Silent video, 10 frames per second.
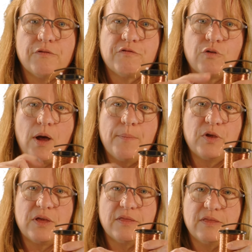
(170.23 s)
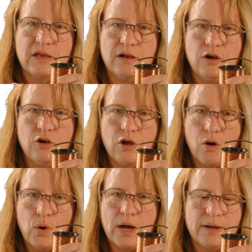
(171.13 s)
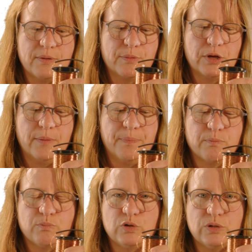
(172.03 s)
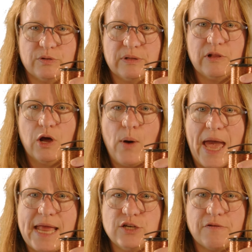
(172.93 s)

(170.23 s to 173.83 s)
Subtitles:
from the lower end